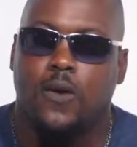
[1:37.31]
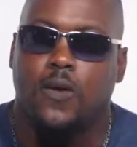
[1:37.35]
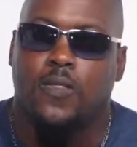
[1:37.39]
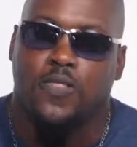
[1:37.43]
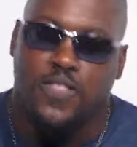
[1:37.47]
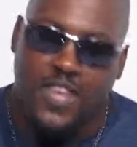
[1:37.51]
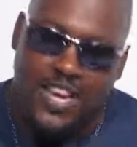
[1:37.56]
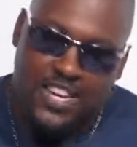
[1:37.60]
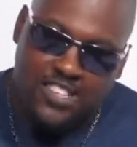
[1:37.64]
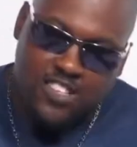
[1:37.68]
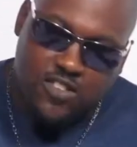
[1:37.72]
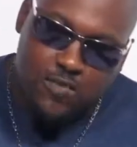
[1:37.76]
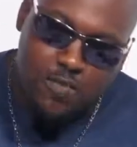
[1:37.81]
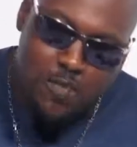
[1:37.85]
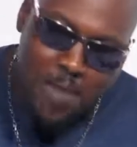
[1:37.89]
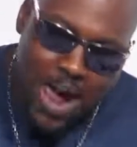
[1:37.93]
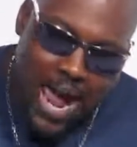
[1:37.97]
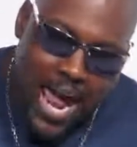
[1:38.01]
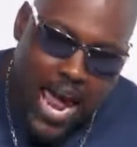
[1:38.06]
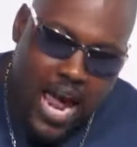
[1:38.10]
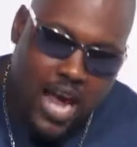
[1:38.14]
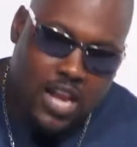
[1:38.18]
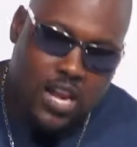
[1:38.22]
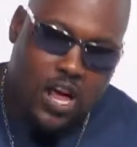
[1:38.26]
This
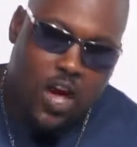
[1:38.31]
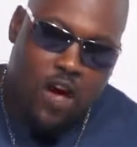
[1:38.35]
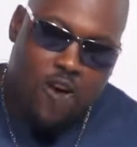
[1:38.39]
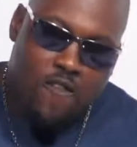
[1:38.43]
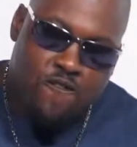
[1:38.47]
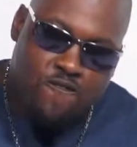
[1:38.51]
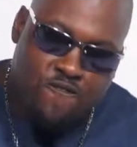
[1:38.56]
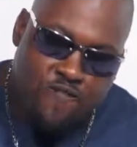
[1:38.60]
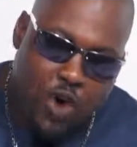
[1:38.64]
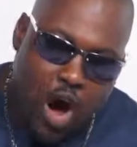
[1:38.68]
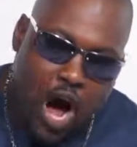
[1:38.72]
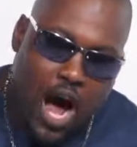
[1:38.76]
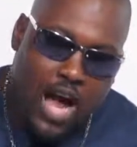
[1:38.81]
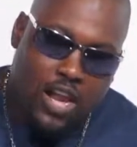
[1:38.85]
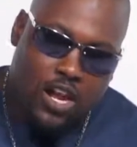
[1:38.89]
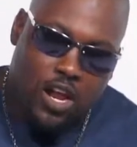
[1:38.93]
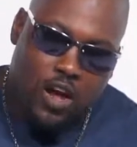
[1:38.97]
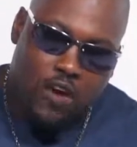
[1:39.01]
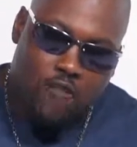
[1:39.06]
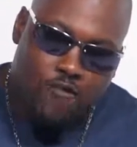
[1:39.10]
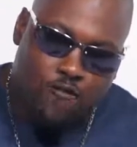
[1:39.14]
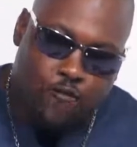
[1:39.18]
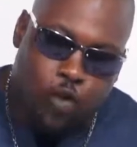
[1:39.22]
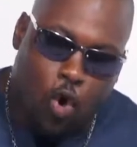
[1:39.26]
man fought
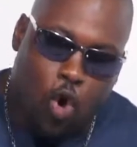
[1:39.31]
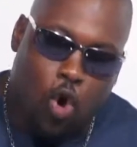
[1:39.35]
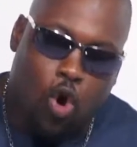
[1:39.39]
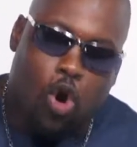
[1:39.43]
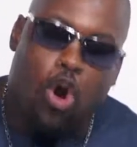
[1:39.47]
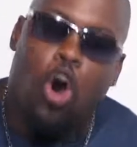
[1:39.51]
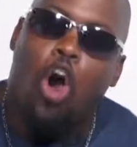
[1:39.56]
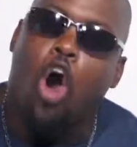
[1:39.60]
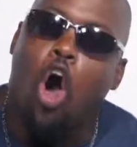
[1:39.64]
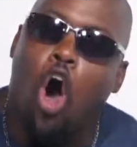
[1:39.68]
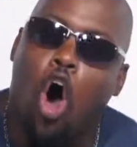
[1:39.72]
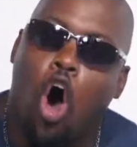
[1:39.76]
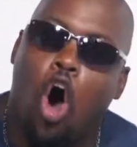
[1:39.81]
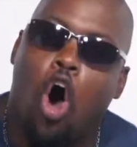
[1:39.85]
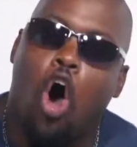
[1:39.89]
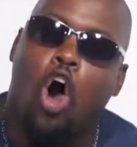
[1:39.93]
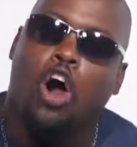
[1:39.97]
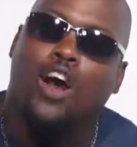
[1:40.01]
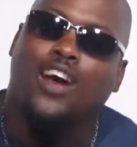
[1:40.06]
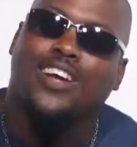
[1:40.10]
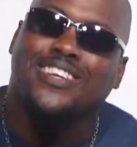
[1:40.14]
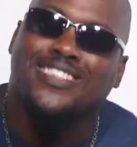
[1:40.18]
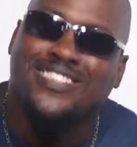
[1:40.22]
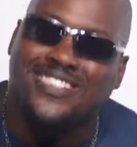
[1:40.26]
for
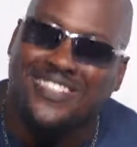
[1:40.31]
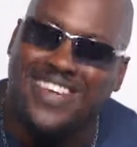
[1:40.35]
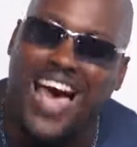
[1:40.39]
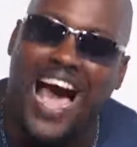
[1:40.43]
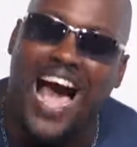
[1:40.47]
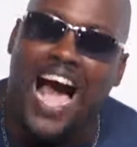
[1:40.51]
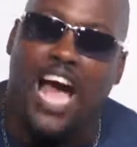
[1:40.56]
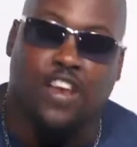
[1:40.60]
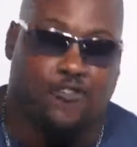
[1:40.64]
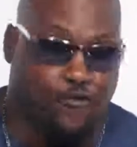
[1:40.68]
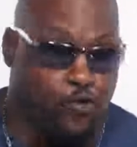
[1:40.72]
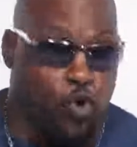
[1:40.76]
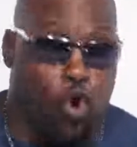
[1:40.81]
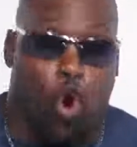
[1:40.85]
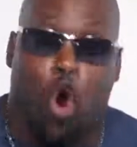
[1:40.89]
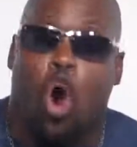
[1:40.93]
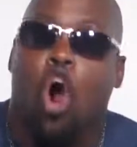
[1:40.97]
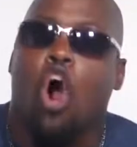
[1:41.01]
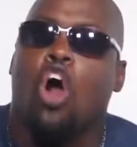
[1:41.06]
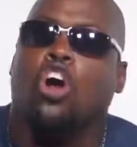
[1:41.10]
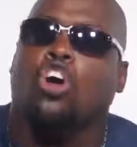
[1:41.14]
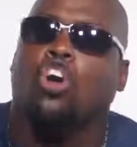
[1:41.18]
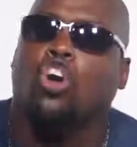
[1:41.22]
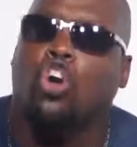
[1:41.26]
our side, for
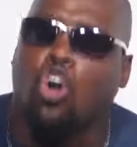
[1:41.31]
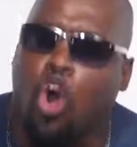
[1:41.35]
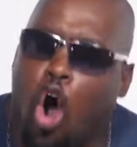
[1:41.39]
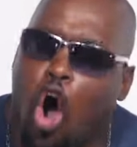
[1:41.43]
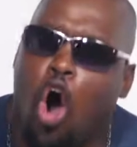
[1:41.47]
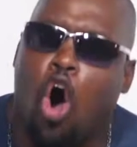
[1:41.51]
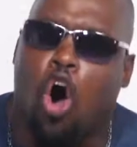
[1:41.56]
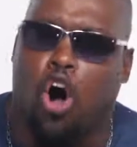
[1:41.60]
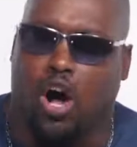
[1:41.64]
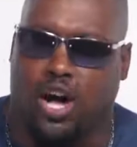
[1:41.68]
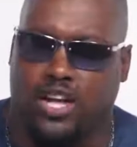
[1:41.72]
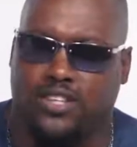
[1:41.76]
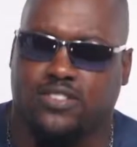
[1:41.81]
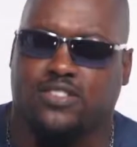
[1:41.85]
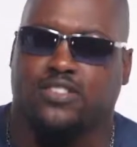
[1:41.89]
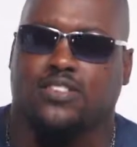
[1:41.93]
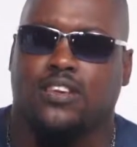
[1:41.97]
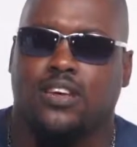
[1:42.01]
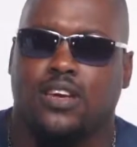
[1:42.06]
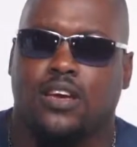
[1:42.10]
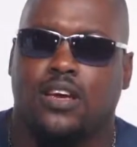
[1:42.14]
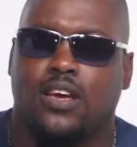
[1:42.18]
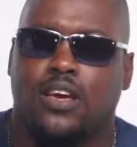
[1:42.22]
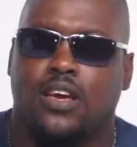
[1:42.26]
our cause.
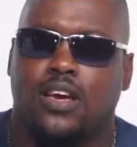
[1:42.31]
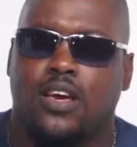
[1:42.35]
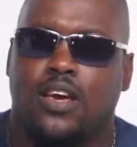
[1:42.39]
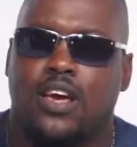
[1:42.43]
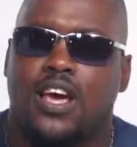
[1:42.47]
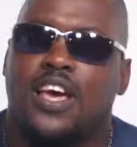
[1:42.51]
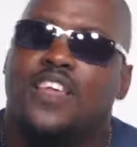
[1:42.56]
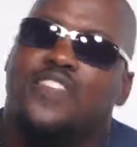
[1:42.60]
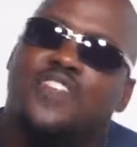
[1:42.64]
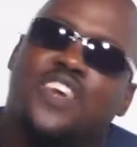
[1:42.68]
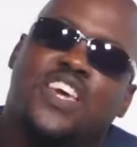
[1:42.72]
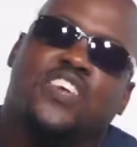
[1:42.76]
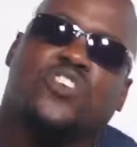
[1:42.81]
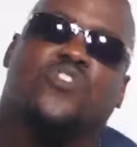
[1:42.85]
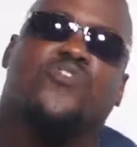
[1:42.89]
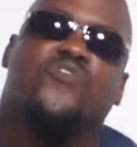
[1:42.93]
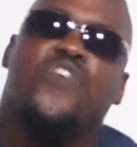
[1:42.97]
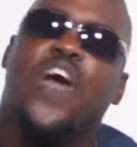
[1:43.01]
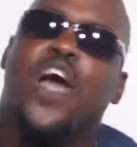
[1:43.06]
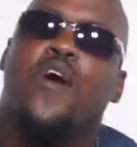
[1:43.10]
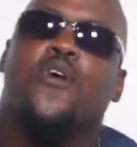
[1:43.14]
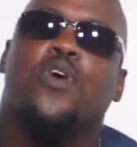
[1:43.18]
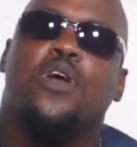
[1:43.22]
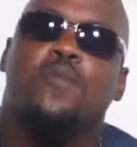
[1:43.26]
This
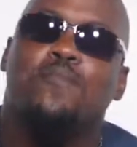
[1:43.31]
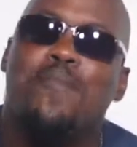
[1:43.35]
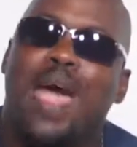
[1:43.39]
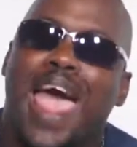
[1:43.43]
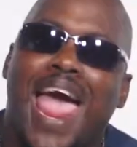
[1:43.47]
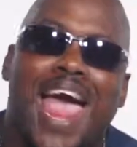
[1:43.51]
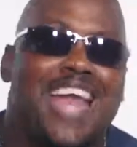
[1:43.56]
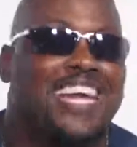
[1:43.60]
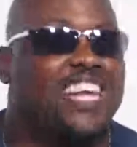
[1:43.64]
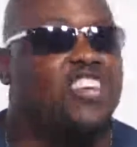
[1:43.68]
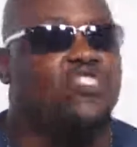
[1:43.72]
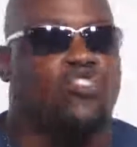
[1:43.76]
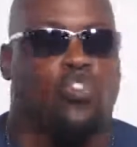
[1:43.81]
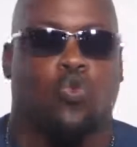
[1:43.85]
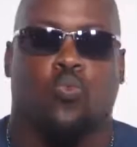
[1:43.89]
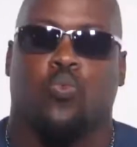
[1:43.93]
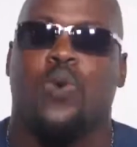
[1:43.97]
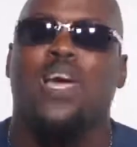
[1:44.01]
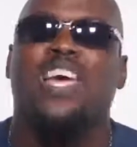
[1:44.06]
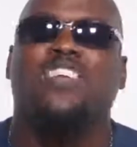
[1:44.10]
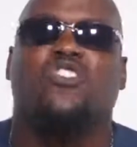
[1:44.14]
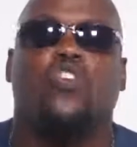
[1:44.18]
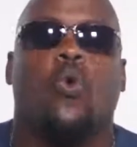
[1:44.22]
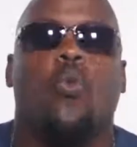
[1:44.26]
very man is the
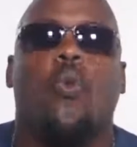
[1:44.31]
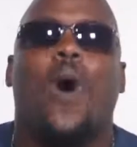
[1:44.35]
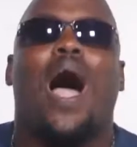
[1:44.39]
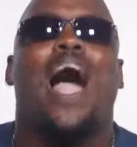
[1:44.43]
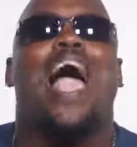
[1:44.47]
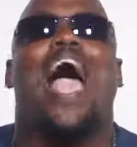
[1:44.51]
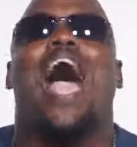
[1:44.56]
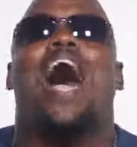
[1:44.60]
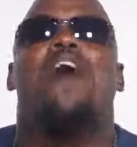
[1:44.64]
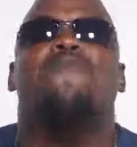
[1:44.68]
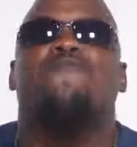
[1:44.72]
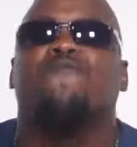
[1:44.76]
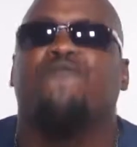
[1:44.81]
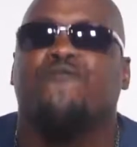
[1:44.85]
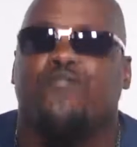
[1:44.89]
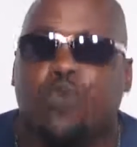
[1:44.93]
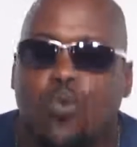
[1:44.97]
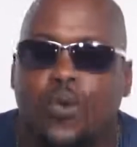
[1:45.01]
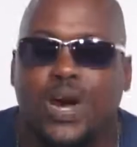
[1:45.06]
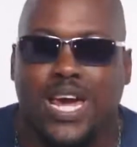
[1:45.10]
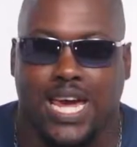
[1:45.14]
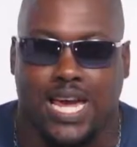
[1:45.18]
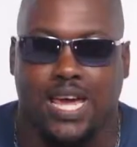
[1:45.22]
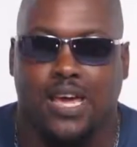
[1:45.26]
reason why I'm
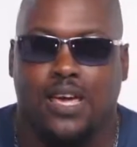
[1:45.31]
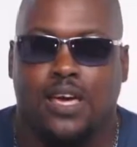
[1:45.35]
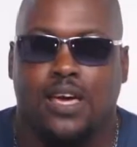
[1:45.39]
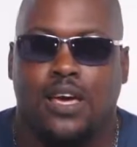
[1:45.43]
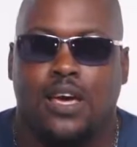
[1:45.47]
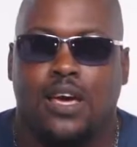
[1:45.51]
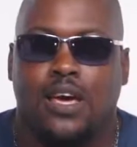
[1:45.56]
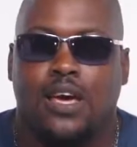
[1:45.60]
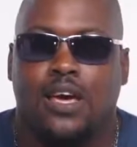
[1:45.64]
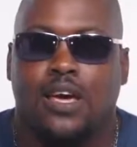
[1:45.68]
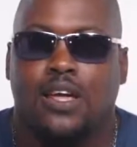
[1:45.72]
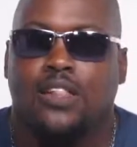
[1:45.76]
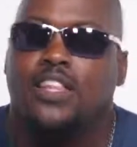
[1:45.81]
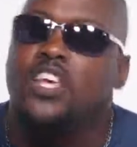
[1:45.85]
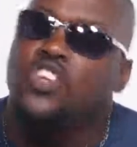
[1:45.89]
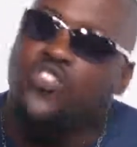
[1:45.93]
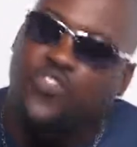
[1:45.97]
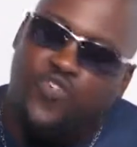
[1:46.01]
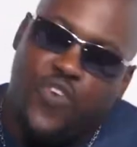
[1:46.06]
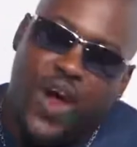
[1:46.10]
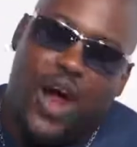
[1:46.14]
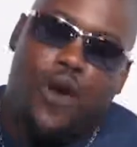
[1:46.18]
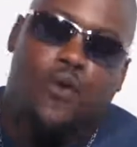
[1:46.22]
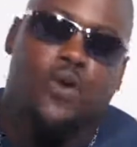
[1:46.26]
free. This
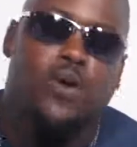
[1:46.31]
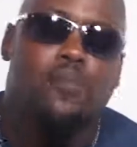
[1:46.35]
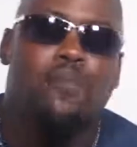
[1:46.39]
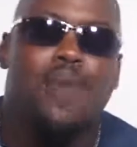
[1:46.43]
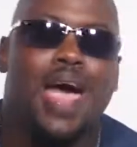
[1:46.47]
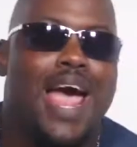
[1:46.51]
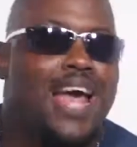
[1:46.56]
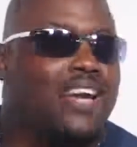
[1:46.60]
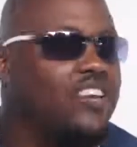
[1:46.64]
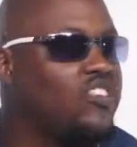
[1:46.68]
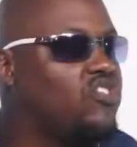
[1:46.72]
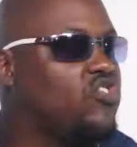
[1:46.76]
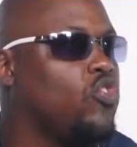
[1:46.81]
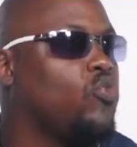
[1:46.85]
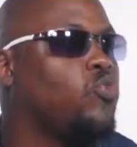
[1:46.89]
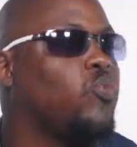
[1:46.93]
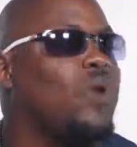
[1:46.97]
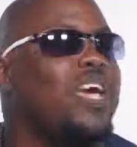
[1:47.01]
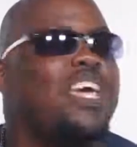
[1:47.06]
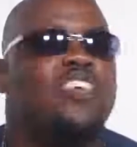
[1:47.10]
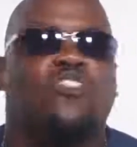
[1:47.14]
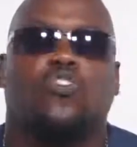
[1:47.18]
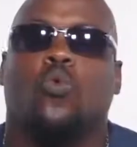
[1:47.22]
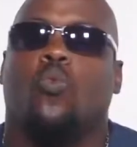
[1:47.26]
very man is the
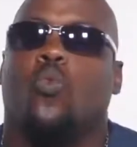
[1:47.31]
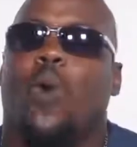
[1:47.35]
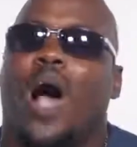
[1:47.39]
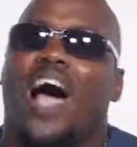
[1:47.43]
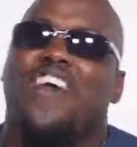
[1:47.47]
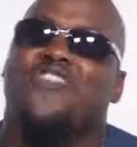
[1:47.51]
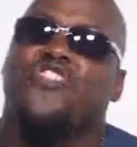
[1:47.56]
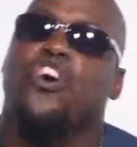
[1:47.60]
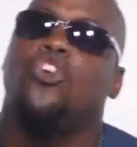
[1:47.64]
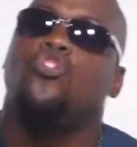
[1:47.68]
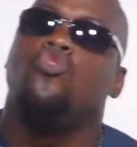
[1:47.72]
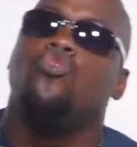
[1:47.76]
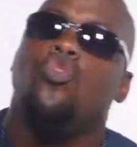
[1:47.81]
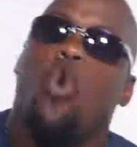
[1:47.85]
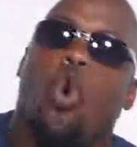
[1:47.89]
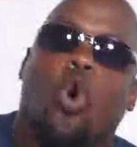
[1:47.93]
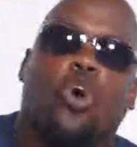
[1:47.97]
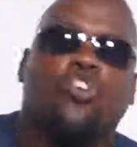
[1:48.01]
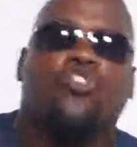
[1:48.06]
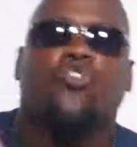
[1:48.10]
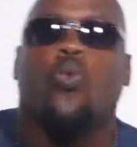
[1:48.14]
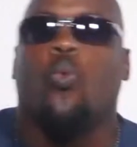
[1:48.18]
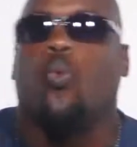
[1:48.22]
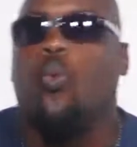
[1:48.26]
reason why the
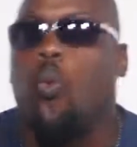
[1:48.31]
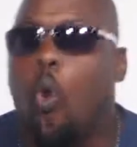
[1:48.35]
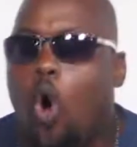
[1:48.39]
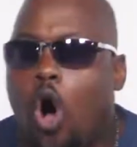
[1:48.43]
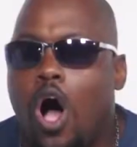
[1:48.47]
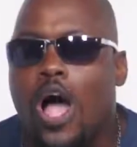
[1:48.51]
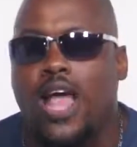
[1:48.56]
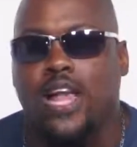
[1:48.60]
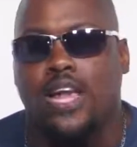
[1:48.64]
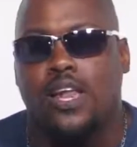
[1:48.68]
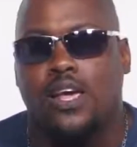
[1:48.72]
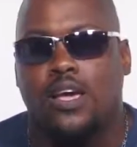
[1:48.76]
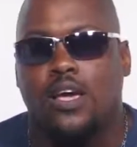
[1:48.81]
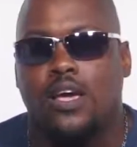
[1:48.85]
North won.